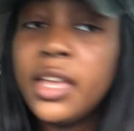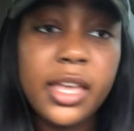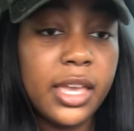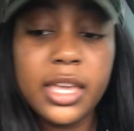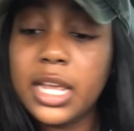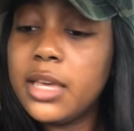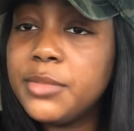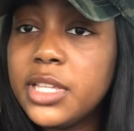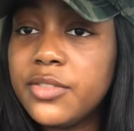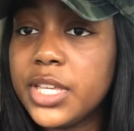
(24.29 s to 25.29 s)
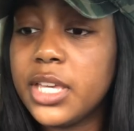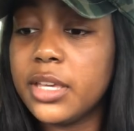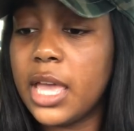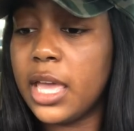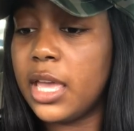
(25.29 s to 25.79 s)
And I'm
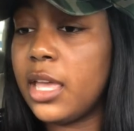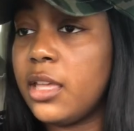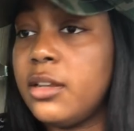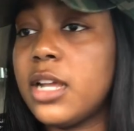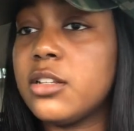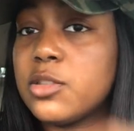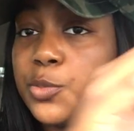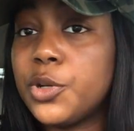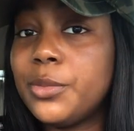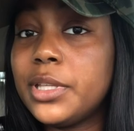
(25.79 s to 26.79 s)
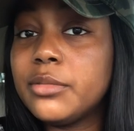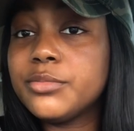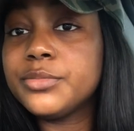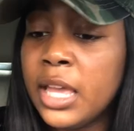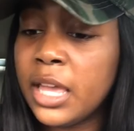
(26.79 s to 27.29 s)
leaving a doctor's appointment.
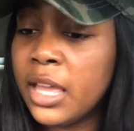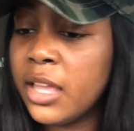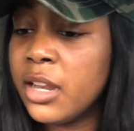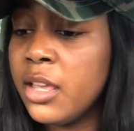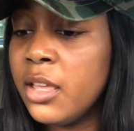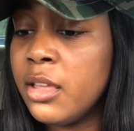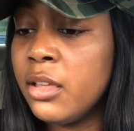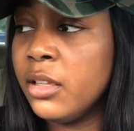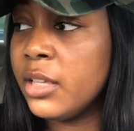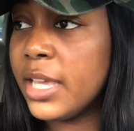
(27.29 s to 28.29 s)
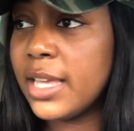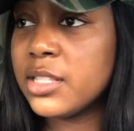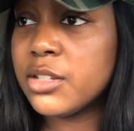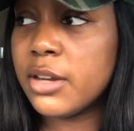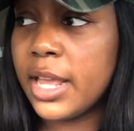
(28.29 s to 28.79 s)
And
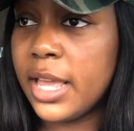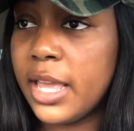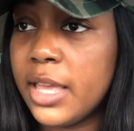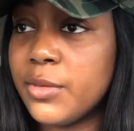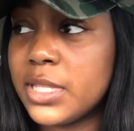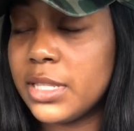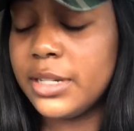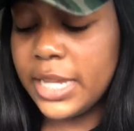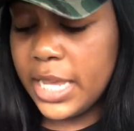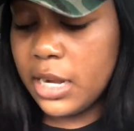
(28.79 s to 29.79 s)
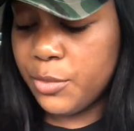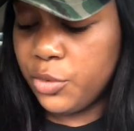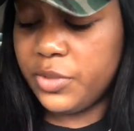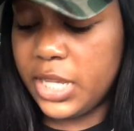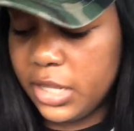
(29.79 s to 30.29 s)
yesterday was Sunday and I
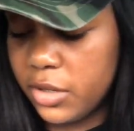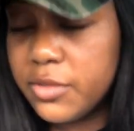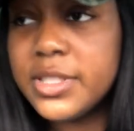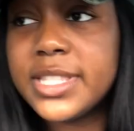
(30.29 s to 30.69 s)
moved in on